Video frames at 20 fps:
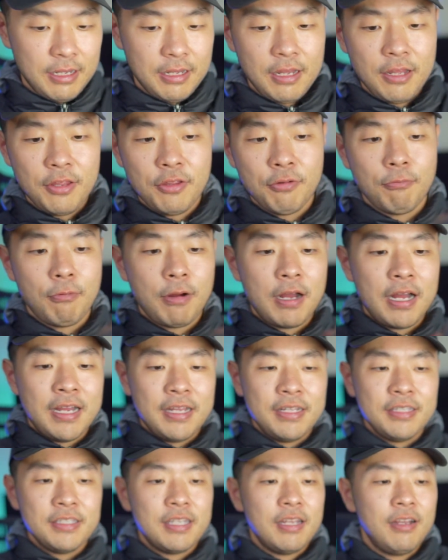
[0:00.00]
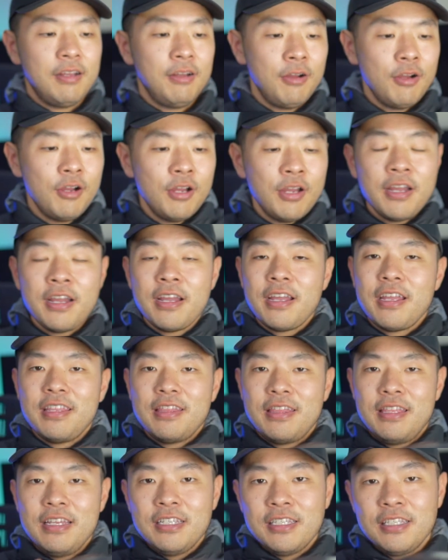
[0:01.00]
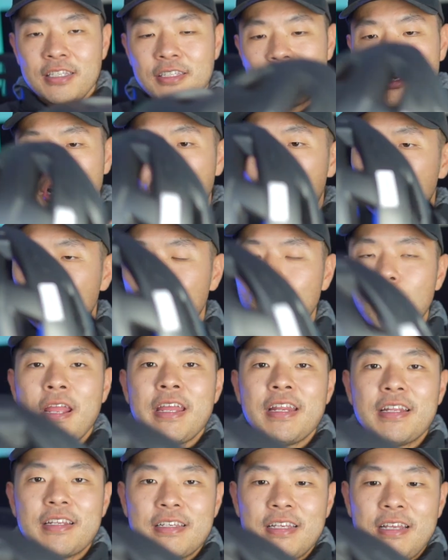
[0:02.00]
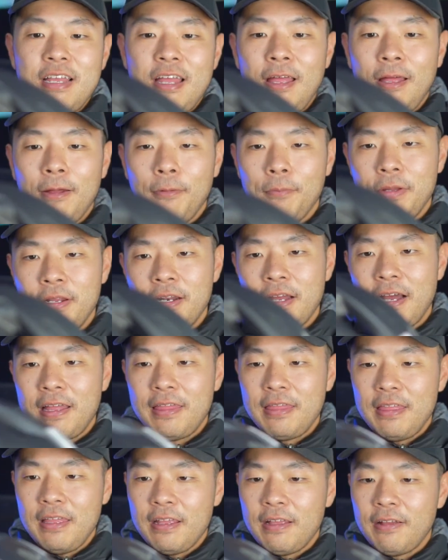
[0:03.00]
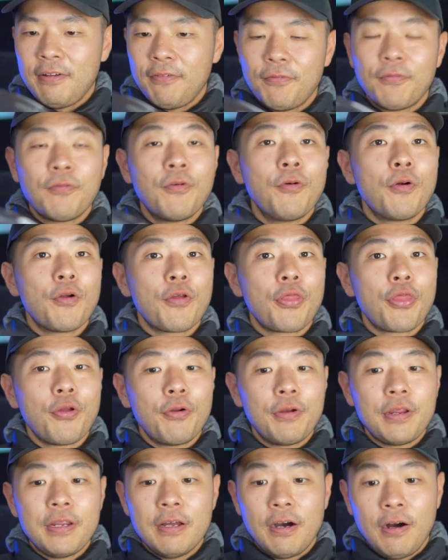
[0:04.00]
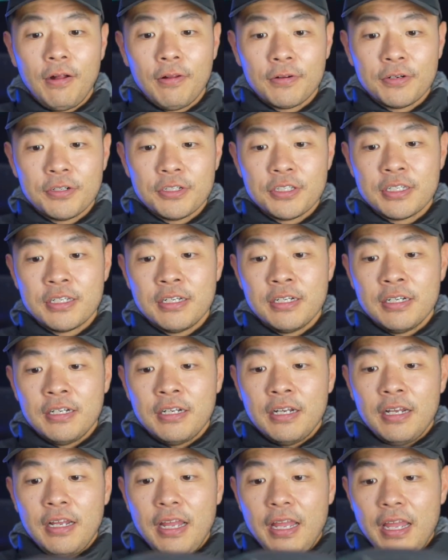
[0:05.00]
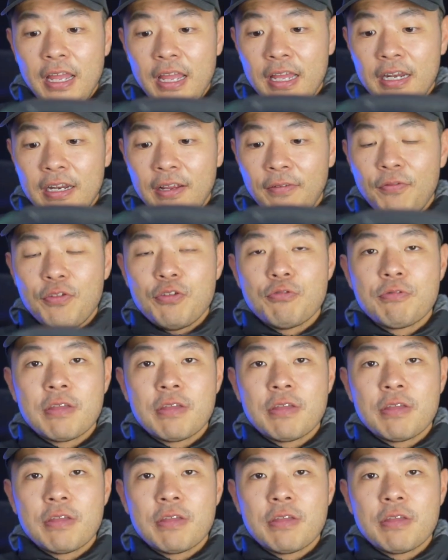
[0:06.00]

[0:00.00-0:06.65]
Otherwise, this is a great helmet, I think, for $30. And if you